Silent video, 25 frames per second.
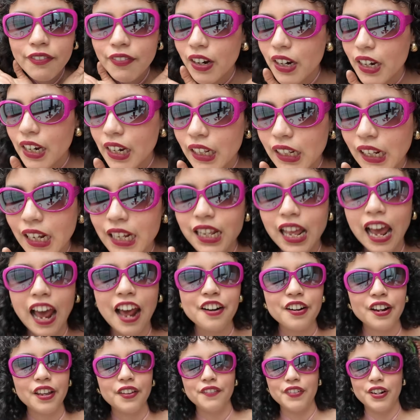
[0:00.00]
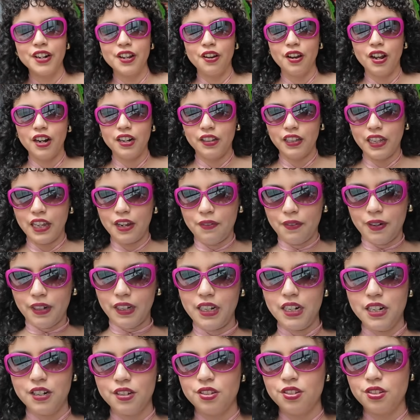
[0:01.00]
funky glasses. I don't even know how to like
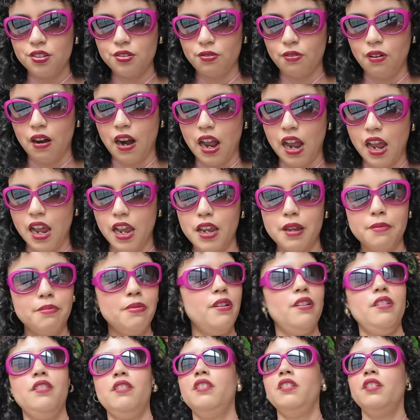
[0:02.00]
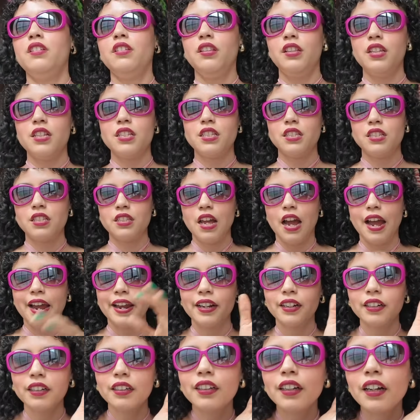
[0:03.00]
really describe the
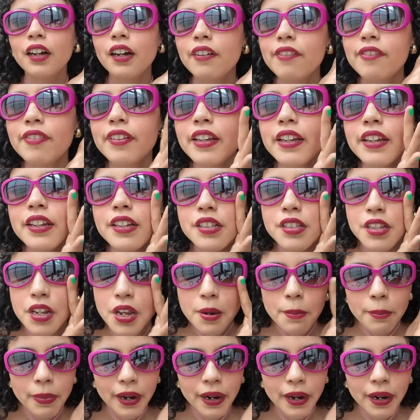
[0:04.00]
style of these,